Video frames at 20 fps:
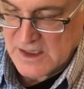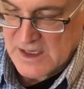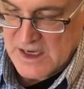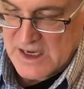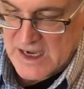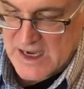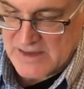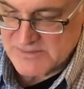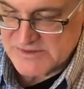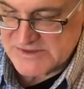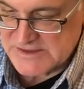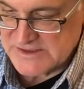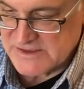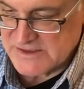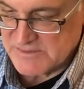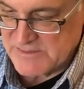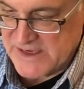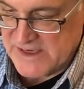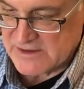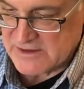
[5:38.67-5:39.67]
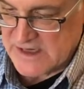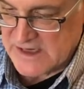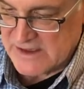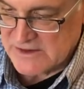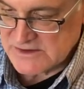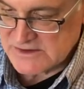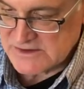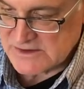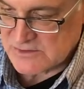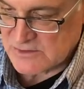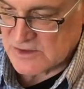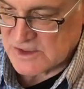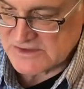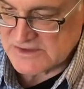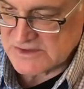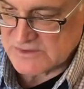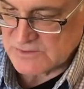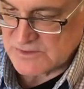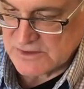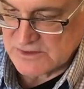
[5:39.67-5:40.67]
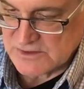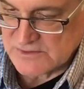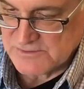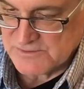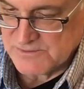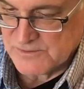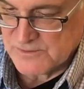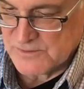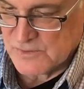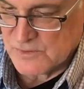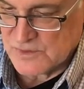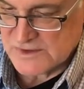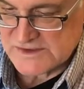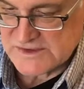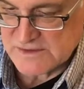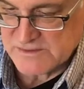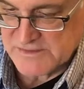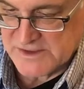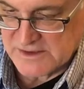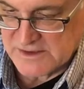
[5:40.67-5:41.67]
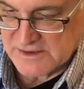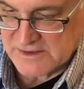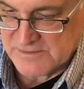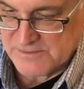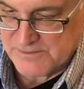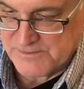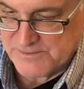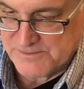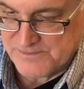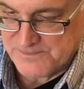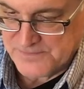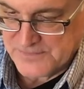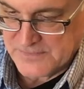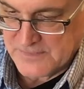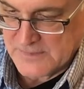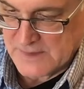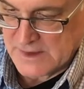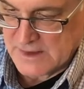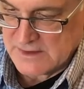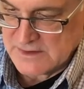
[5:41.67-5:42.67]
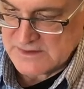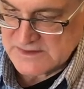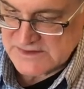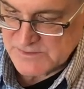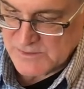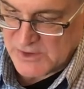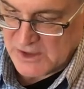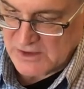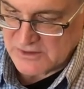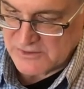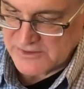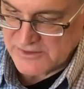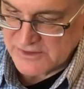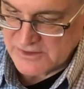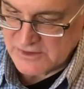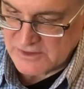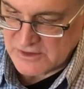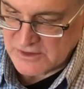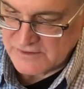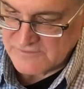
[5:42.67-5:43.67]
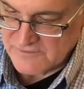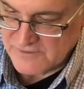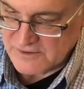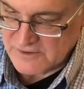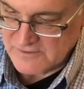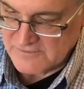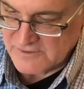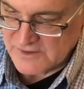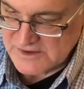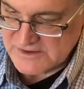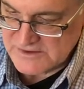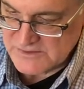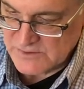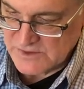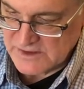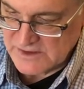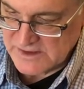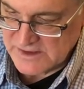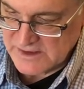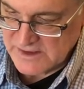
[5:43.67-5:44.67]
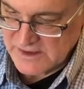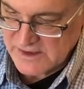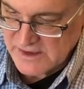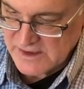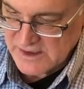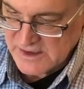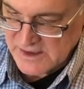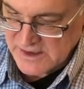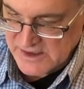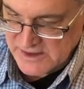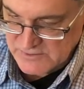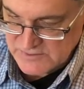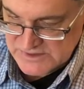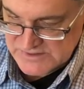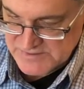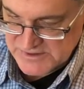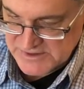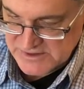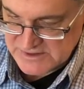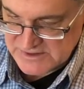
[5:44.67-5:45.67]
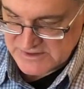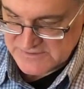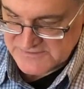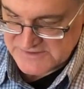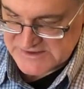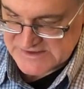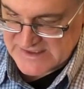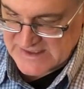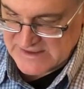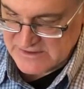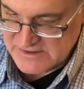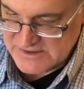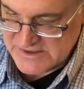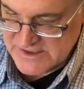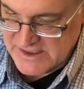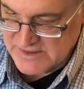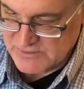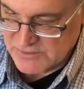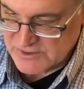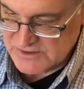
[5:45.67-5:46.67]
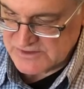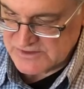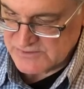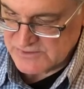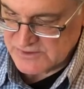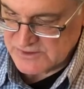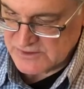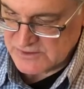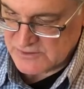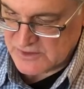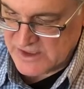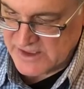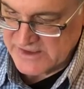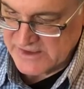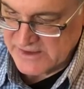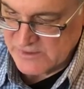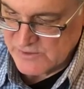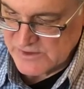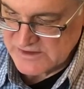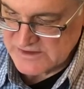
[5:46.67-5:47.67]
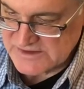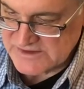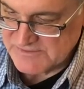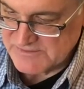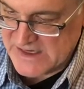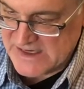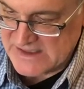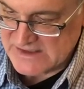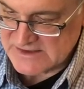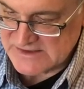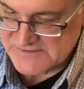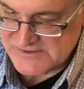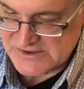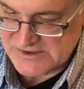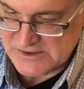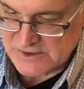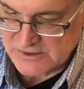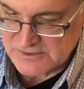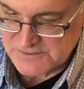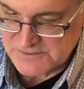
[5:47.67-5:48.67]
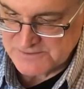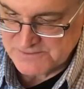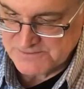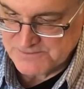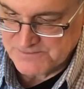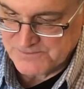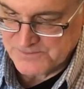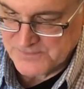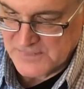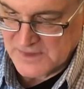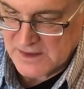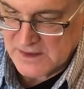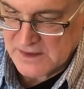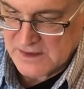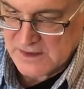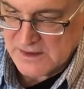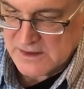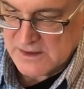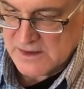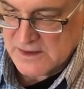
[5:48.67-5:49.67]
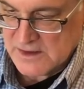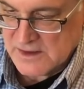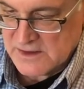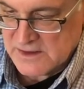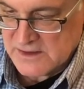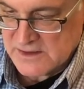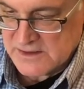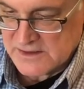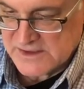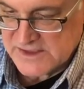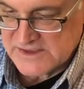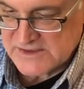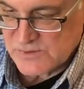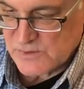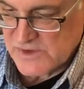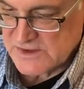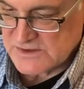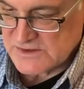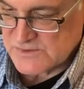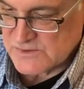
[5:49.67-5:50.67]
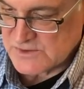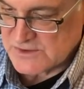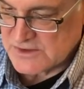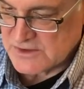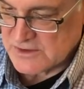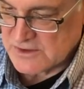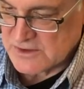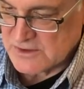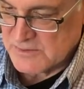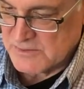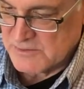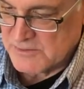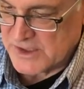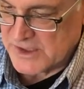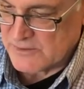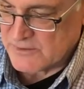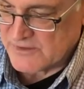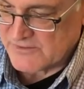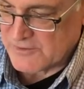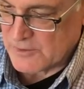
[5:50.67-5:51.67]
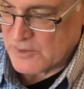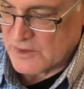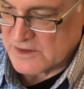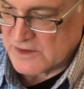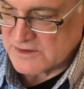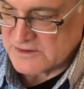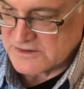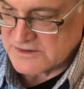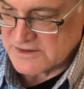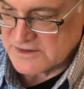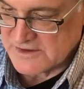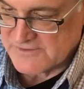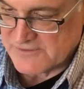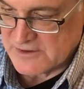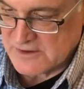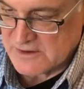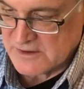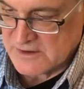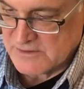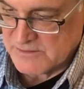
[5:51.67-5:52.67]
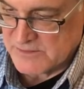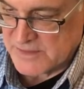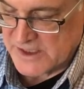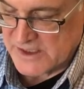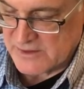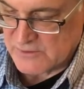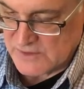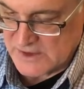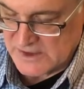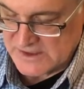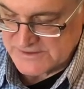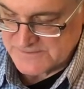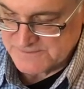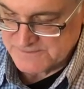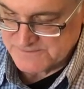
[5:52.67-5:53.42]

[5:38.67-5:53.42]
Opposite the manor house, across a road, was the mill. Smaller than Lord Furnival's dwelling, it was built of stout timbers with grinding wheels of massive stone. These wheels were turned by river water delivered by a run